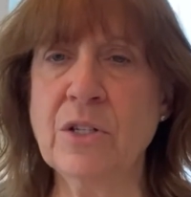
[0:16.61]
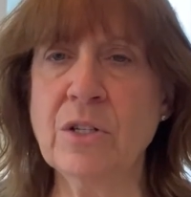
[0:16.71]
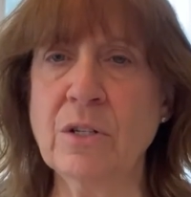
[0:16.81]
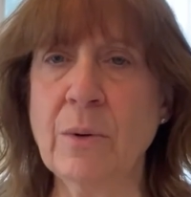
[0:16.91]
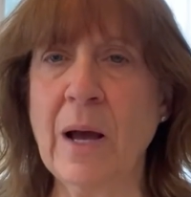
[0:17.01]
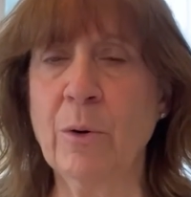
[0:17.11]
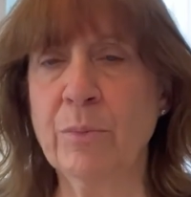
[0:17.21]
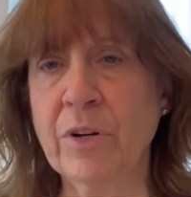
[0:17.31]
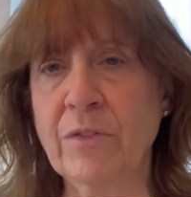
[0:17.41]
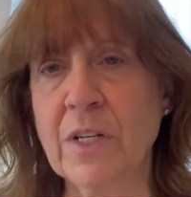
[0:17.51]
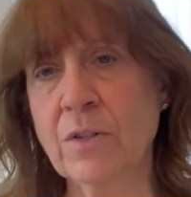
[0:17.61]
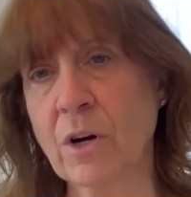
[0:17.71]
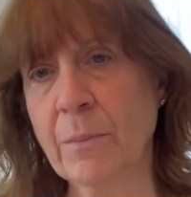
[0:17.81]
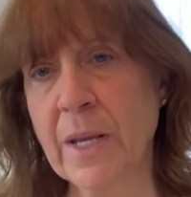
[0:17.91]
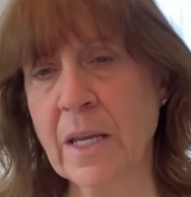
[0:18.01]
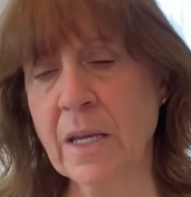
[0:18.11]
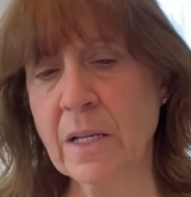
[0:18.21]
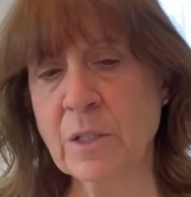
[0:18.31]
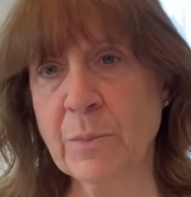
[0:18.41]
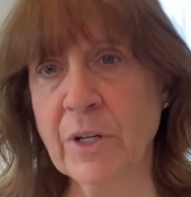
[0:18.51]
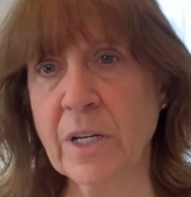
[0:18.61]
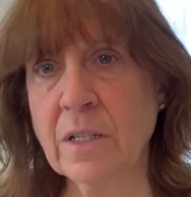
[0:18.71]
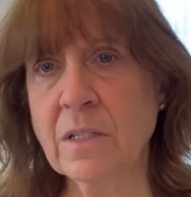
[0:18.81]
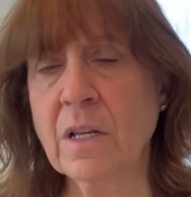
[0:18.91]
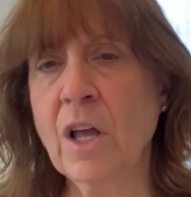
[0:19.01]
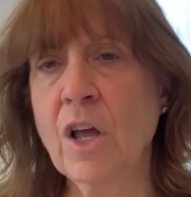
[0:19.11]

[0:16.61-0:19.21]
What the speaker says: to our previous art making experience,